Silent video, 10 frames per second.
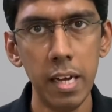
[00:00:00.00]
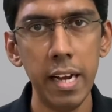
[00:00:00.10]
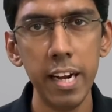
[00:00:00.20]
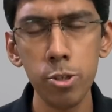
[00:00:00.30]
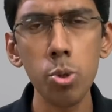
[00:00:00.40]

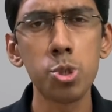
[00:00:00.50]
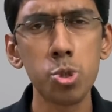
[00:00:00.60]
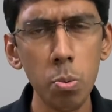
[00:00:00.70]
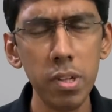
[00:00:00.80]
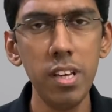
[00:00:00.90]
It took
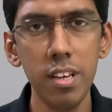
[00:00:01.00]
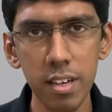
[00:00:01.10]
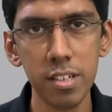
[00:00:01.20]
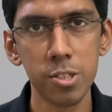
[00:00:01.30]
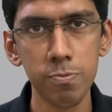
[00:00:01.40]
so many
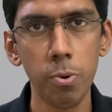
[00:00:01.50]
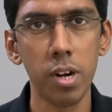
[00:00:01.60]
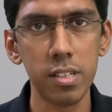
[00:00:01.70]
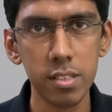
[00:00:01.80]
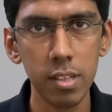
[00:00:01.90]
years
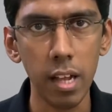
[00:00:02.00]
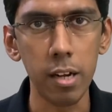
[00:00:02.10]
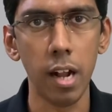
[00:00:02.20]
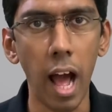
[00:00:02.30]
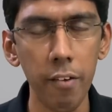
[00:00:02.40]
for
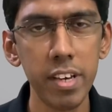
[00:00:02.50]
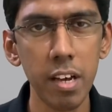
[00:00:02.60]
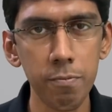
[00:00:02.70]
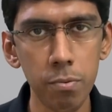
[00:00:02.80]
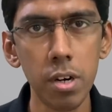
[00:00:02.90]
having a
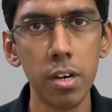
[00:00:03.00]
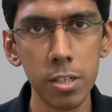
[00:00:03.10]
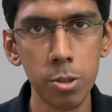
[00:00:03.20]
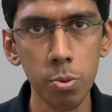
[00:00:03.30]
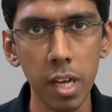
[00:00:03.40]

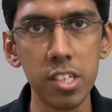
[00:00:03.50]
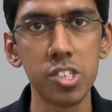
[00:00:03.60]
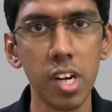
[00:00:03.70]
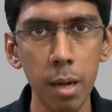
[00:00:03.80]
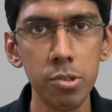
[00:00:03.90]
word to
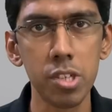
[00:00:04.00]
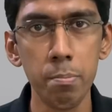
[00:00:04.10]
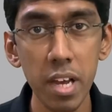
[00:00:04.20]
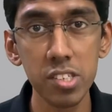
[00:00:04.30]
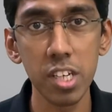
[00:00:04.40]
describe this
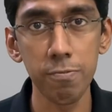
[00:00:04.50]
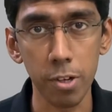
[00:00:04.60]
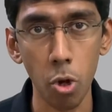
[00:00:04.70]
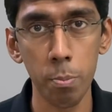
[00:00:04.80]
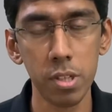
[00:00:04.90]
amazing
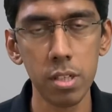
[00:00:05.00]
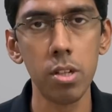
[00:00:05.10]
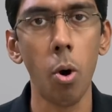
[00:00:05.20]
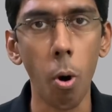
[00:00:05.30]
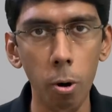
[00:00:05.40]

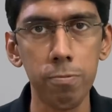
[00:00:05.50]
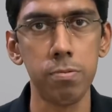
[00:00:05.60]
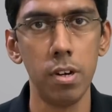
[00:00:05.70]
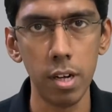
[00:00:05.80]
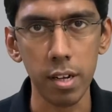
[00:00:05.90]
phenomenon of
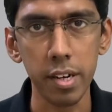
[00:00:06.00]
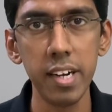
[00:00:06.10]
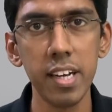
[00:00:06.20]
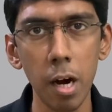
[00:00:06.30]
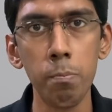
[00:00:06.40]

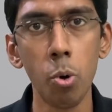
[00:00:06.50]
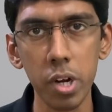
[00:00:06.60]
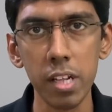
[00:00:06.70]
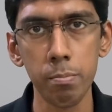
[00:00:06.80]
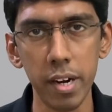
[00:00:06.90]
reading a book
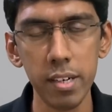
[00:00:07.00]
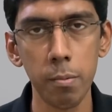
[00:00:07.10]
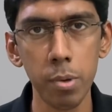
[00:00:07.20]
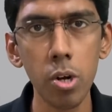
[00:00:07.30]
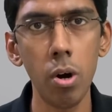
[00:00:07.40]
in bed
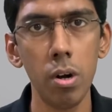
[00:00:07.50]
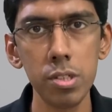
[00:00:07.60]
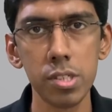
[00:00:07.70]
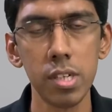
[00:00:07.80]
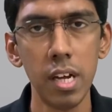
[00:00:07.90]

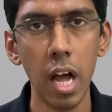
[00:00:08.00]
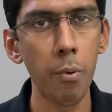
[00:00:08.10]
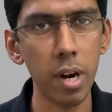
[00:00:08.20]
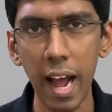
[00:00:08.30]
because our